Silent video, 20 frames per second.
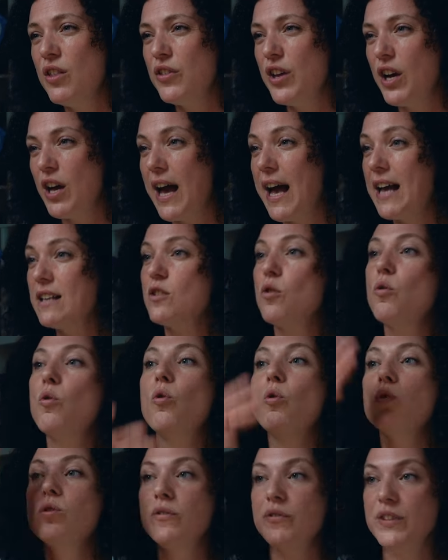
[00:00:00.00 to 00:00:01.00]
that has
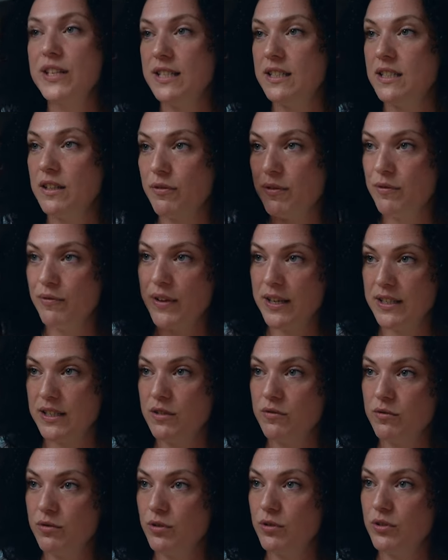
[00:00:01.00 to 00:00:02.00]
all of these different
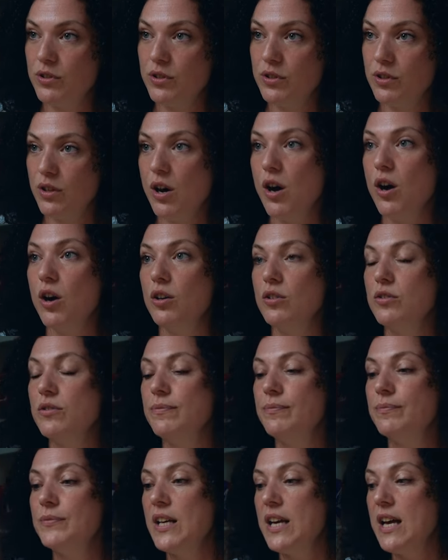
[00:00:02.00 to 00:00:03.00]
festivals
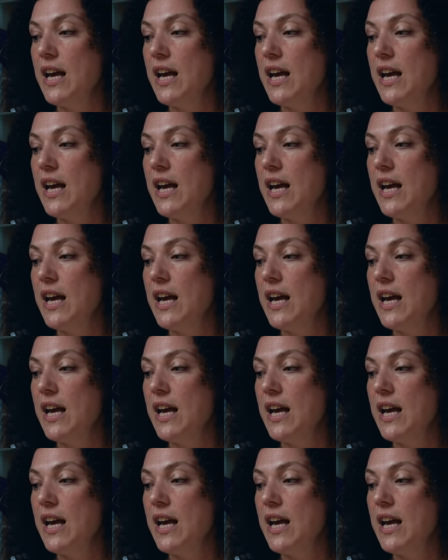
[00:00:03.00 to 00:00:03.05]
on,